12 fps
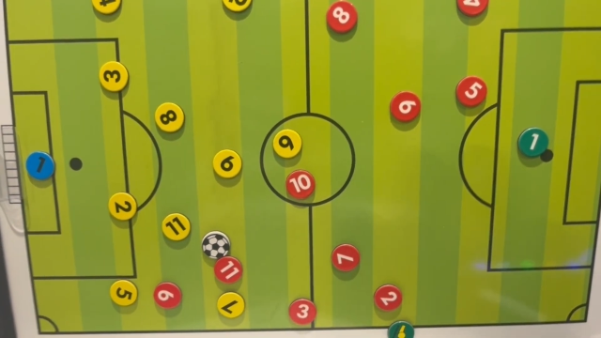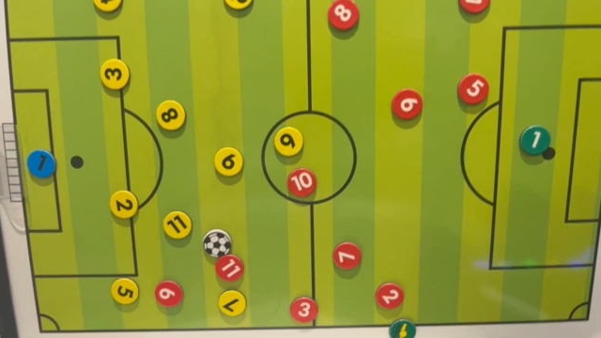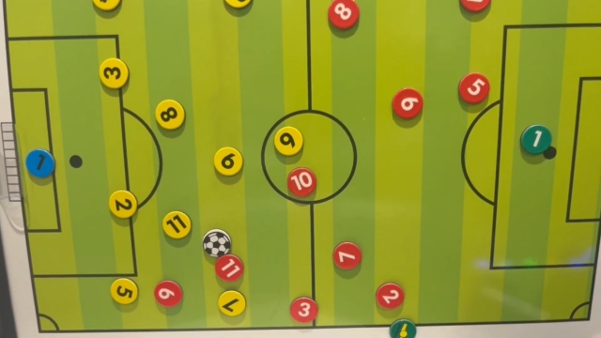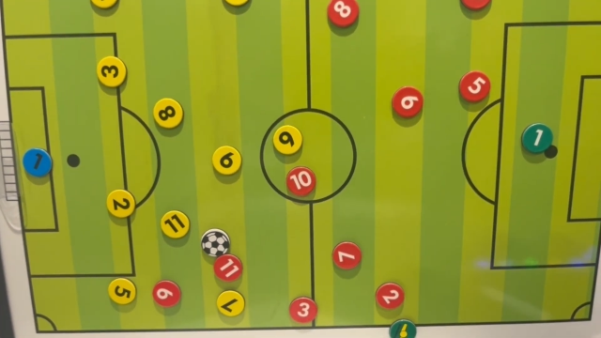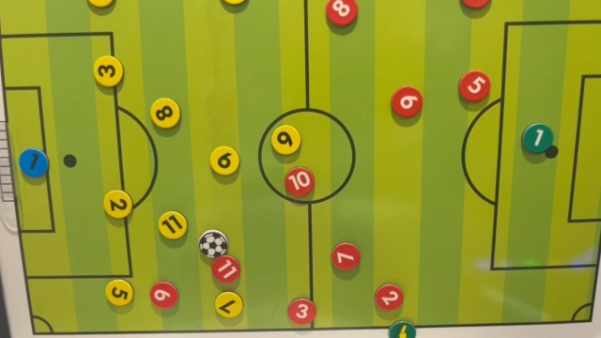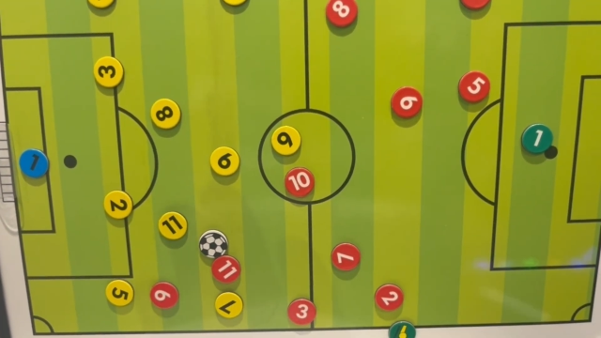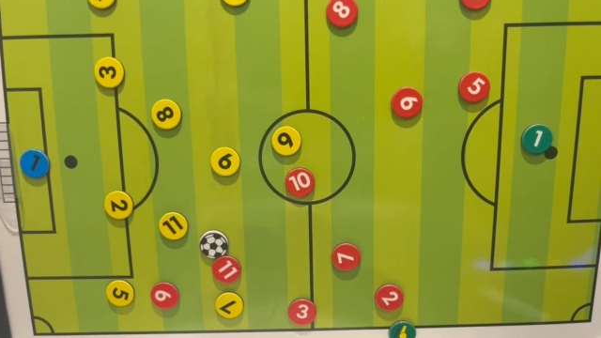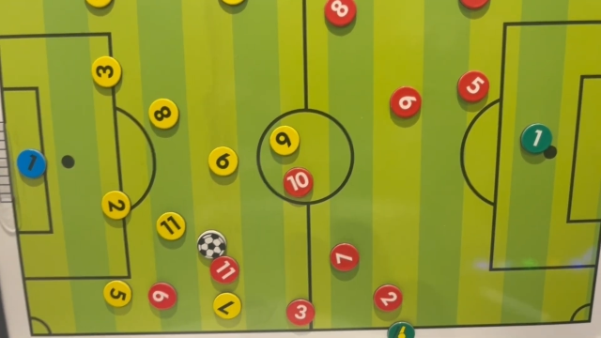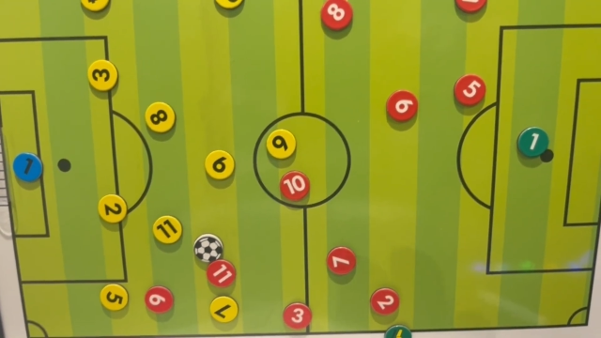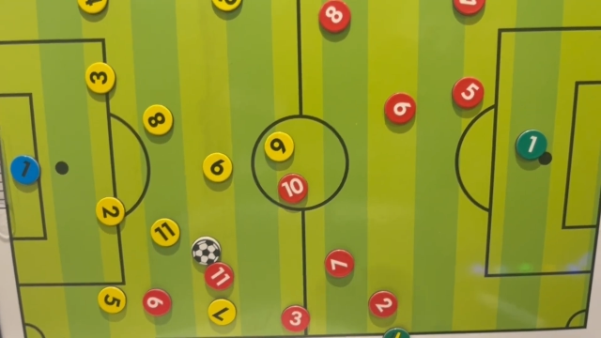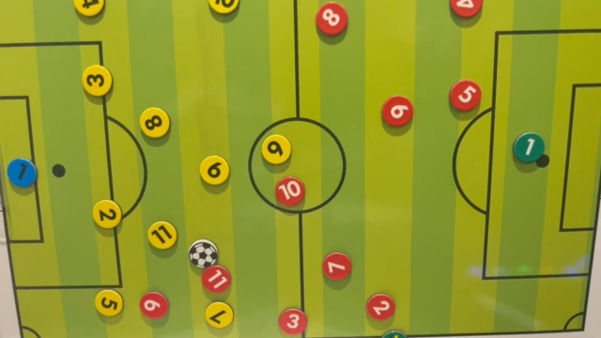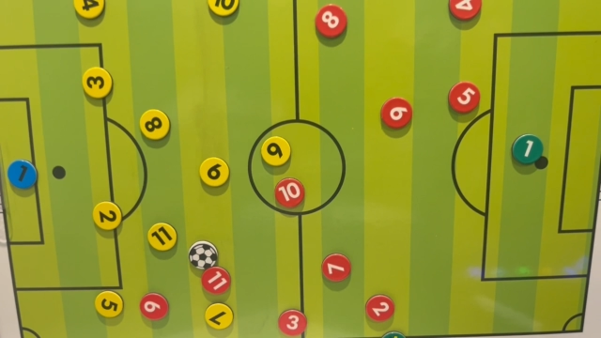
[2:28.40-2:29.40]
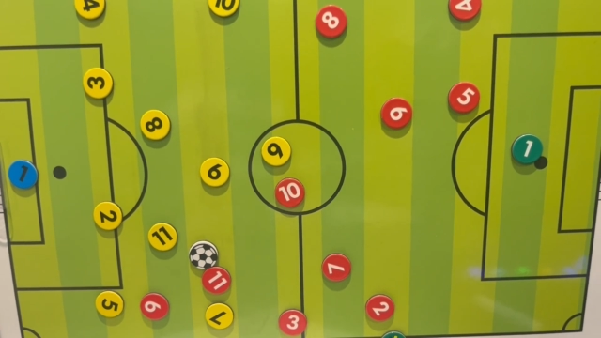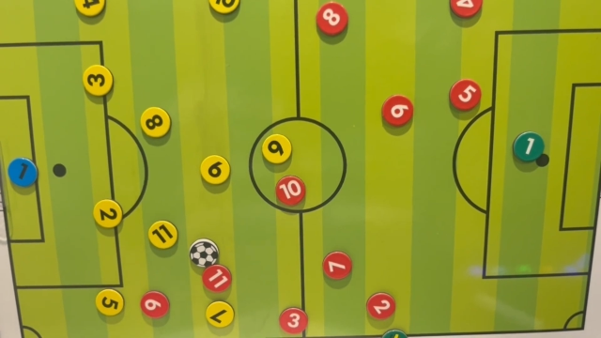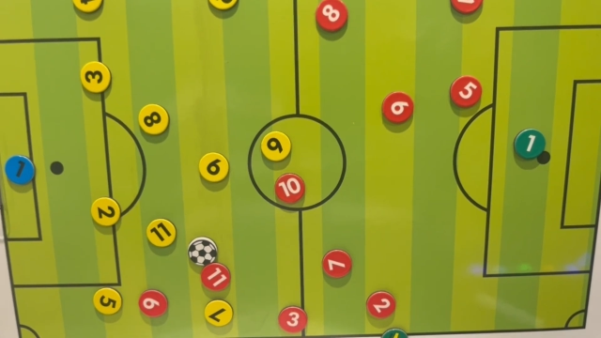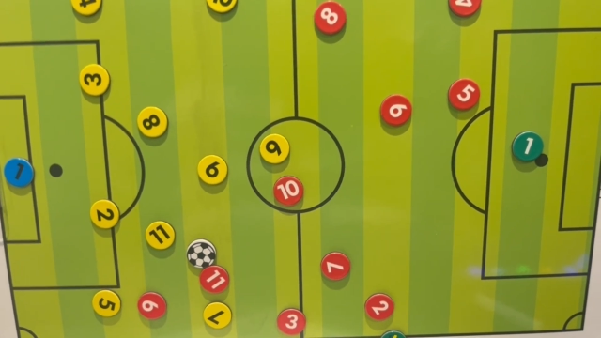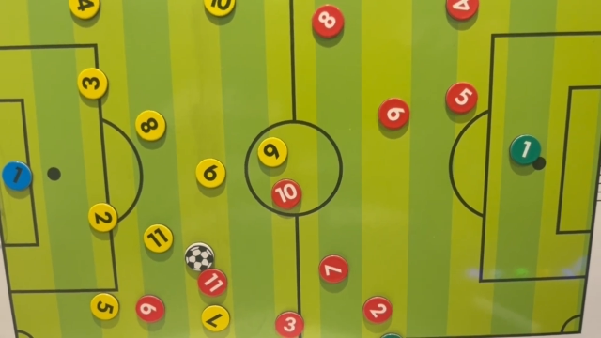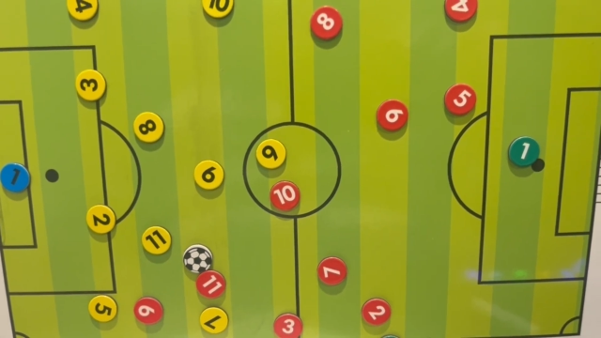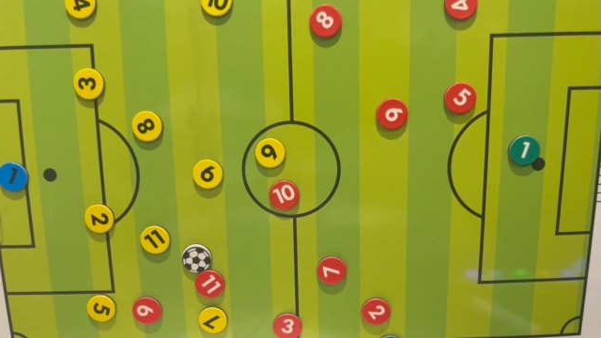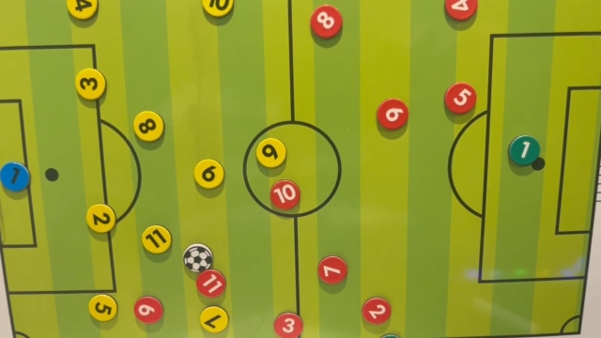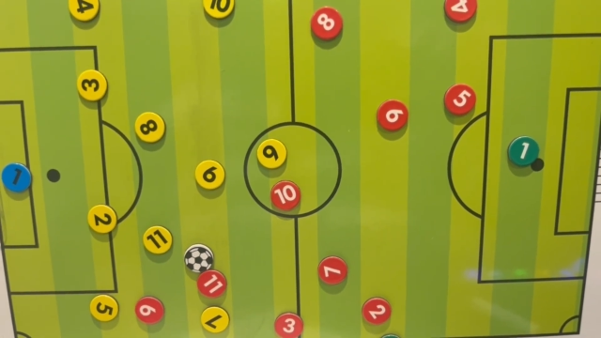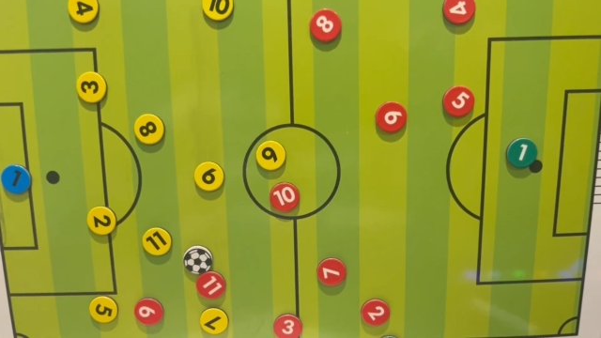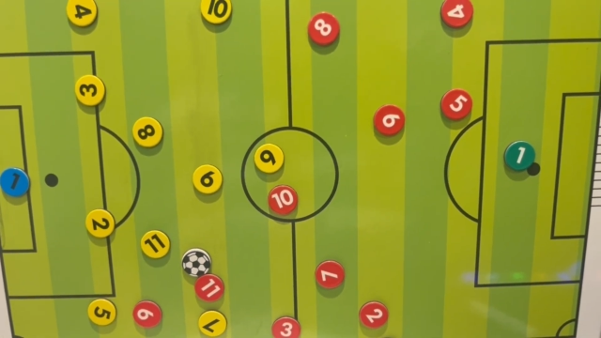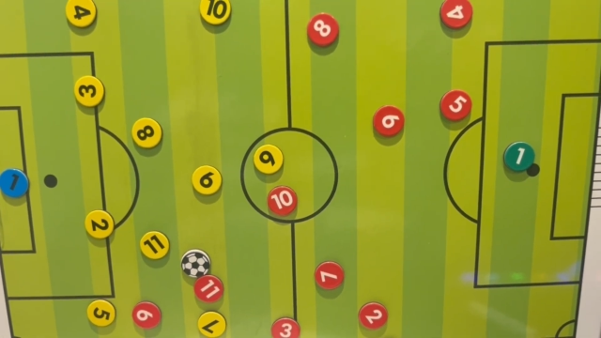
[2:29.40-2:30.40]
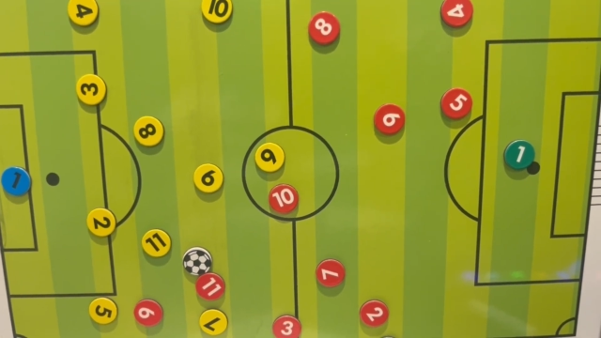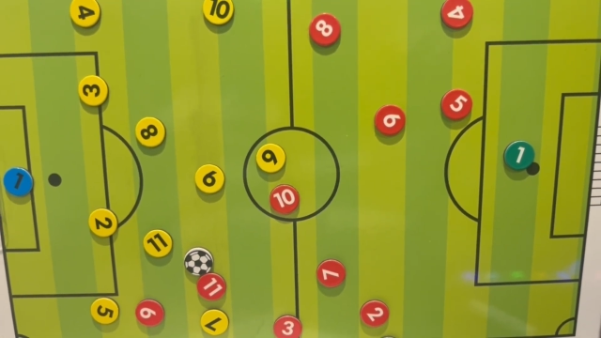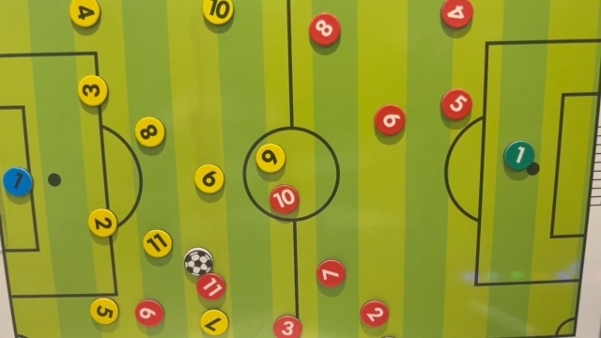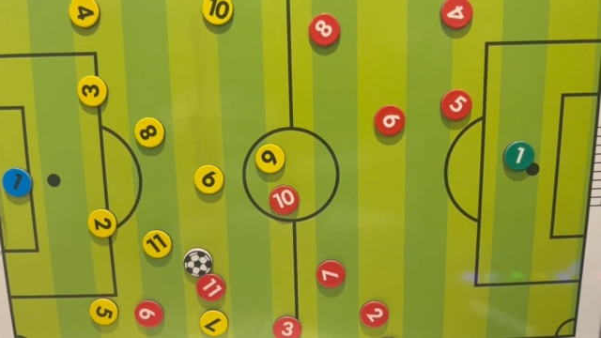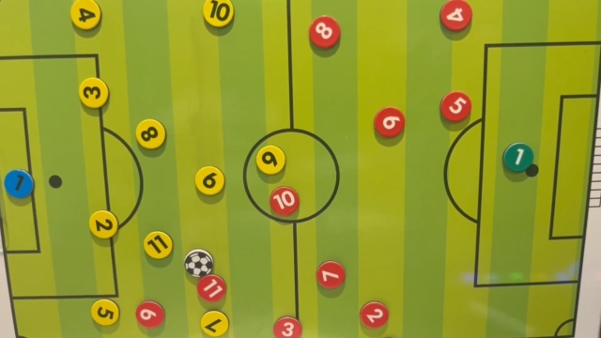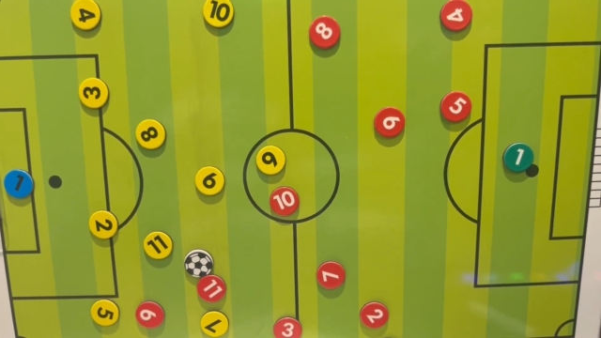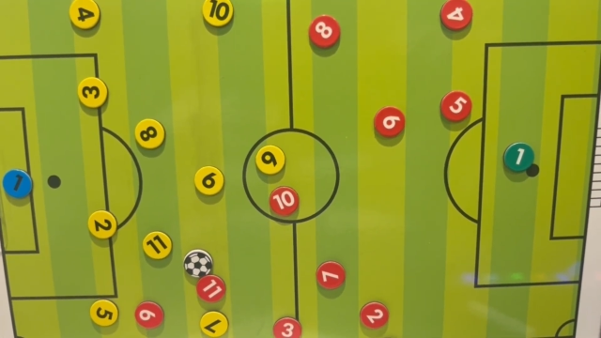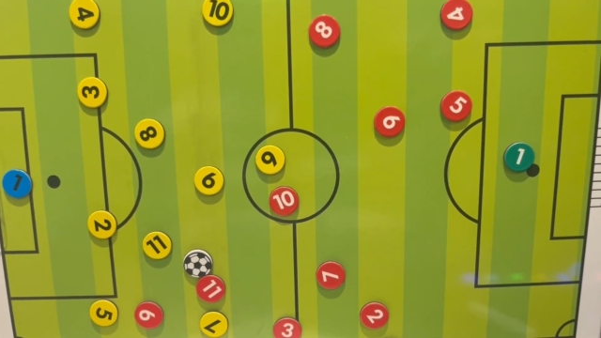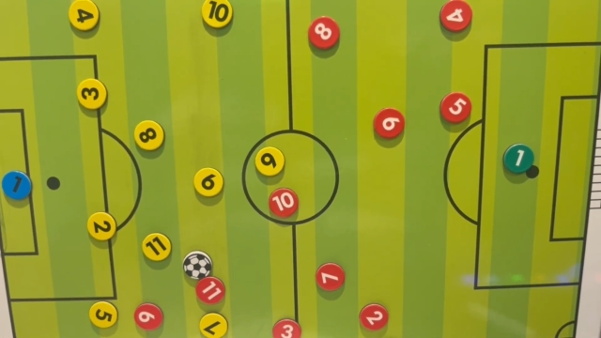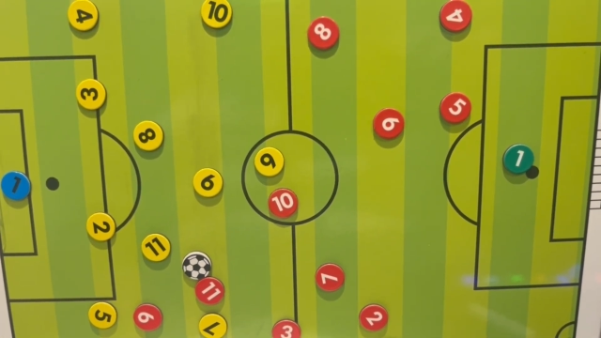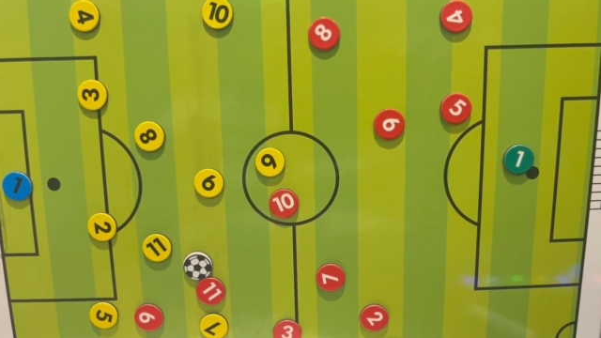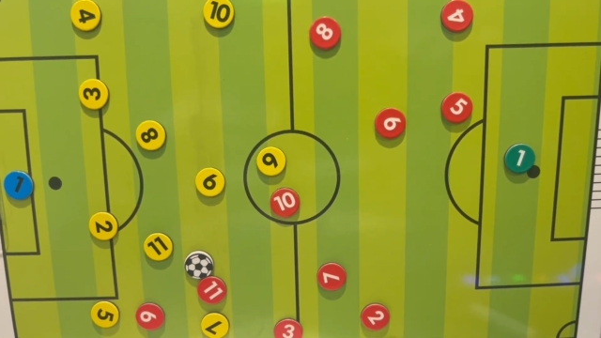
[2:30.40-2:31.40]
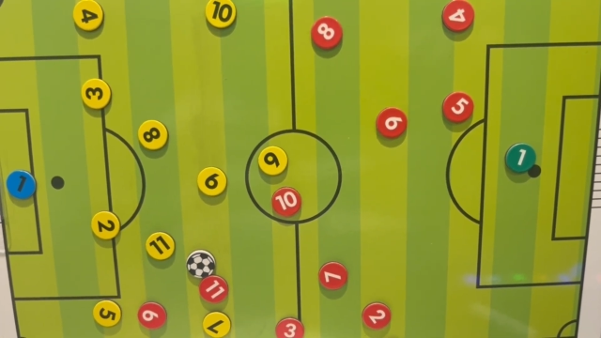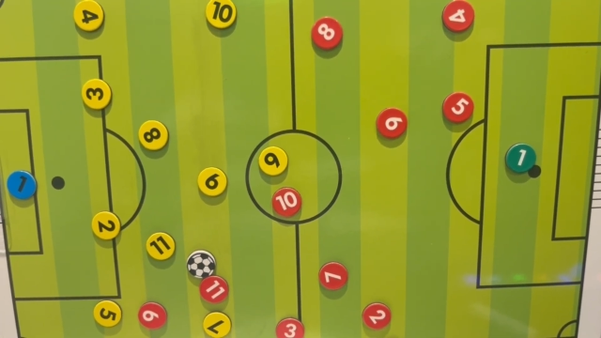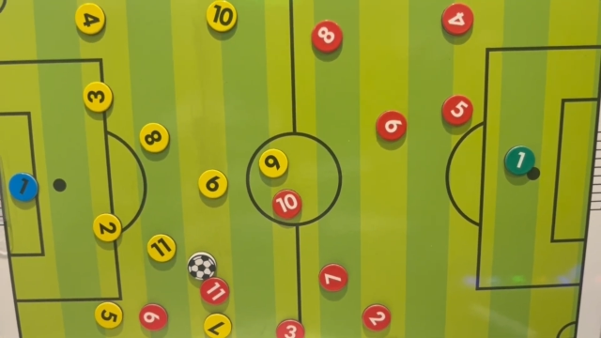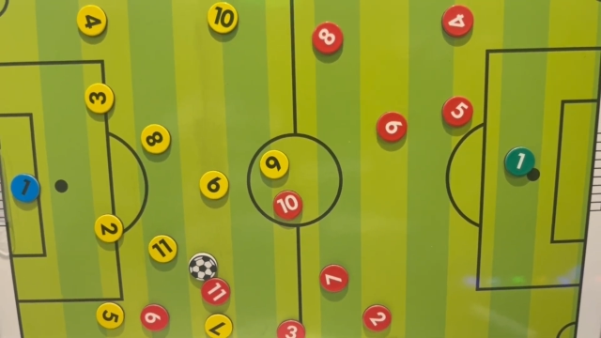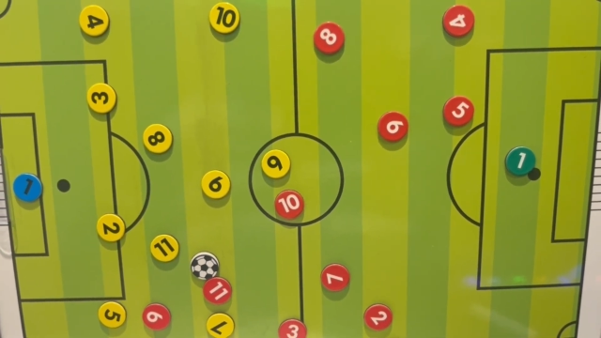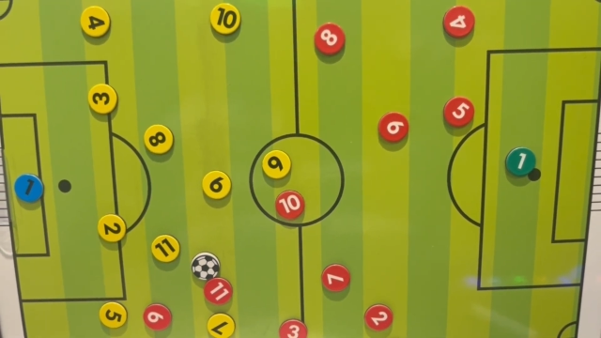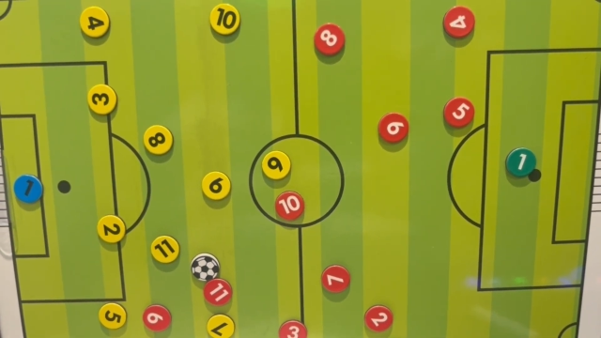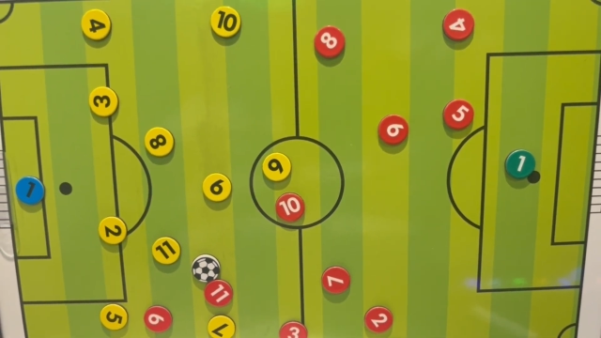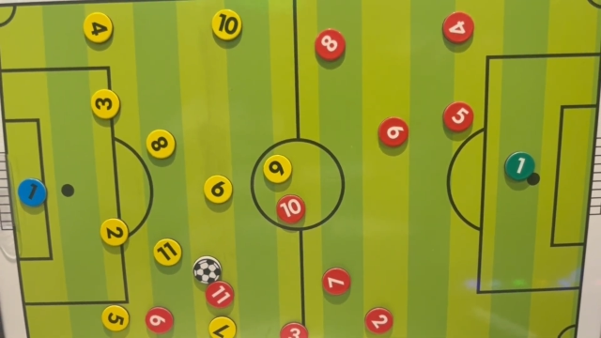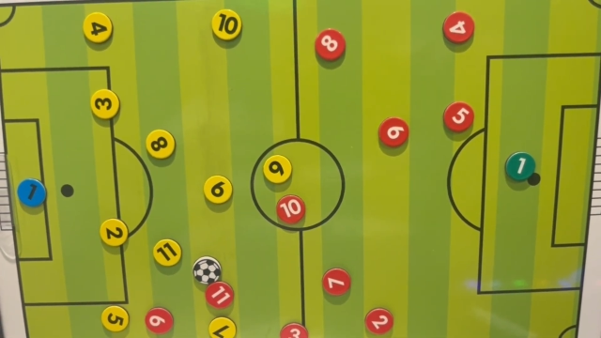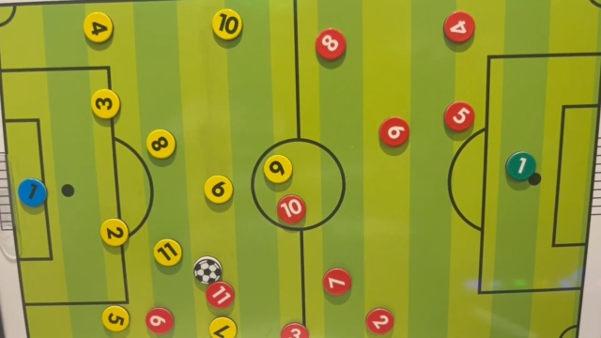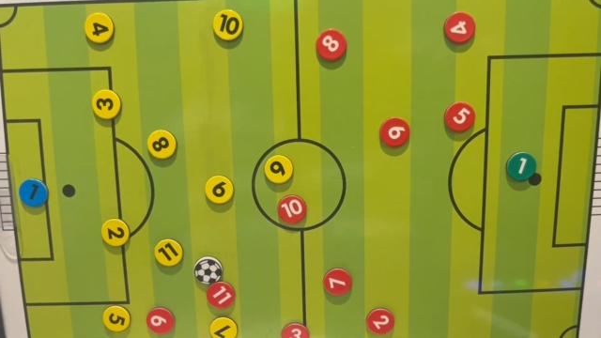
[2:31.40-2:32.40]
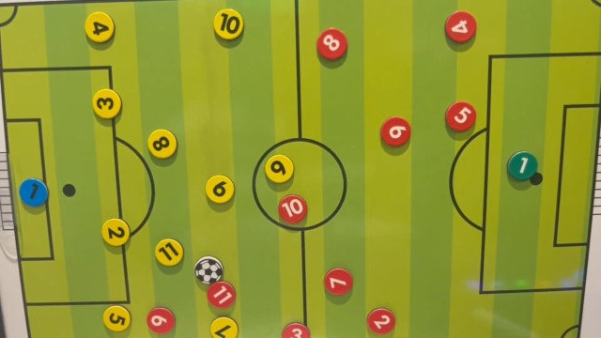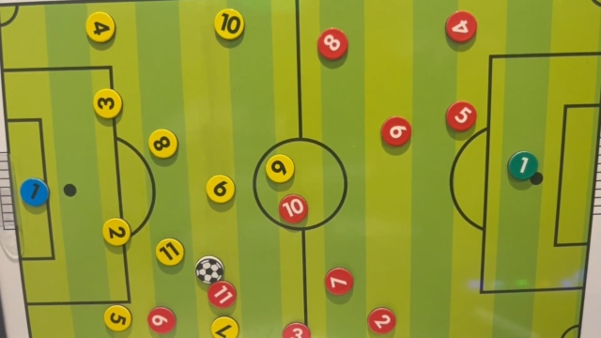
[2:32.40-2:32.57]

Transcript: (no speaker visible)